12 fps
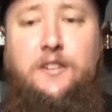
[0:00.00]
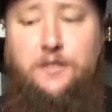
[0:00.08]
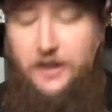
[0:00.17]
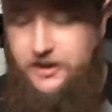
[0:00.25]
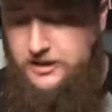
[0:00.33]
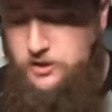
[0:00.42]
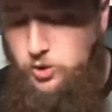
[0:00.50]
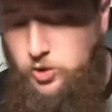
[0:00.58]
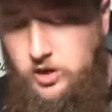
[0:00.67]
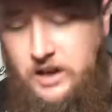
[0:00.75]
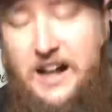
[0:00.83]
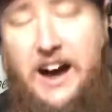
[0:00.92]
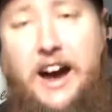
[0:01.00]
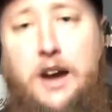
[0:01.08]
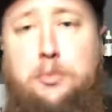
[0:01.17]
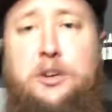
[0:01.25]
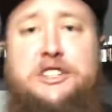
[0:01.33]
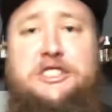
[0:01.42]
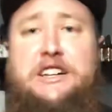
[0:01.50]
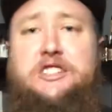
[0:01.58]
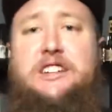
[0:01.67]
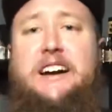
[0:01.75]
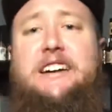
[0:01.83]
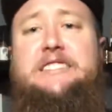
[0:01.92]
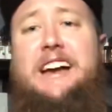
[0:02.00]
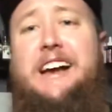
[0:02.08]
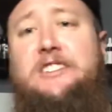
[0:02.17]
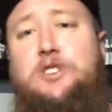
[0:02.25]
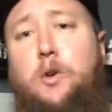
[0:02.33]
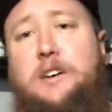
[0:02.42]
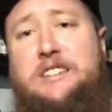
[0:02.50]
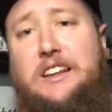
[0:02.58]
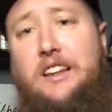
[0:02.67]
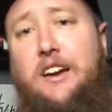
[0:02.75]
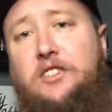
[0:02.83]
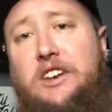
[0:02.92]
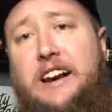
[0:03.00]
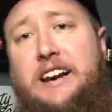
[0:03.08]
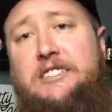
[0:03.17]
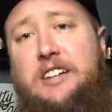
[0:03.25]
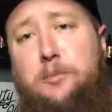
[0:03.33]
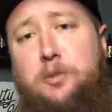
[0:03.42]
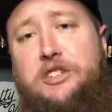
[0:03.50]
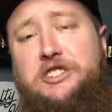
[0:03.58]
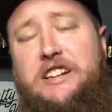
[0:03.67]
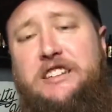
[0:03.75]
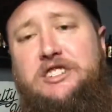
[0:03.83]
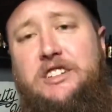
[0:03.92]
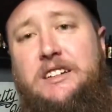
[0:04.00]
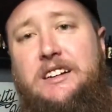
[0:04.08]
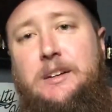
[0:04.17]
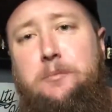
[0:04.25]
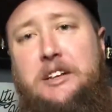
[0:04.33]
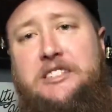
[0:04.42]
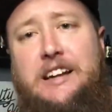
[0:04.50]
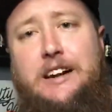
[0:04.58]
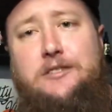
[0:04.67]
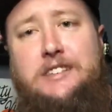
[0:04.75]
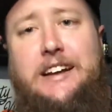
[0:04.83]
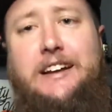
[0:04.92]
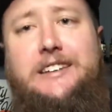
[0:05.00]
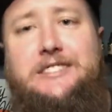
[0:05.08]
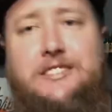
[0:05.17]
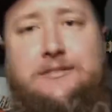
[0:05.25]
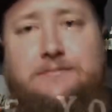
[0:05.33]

Very cool. I appreciate you guys. As always, I love you guys. I appreciate you. Peace out. Take it easy.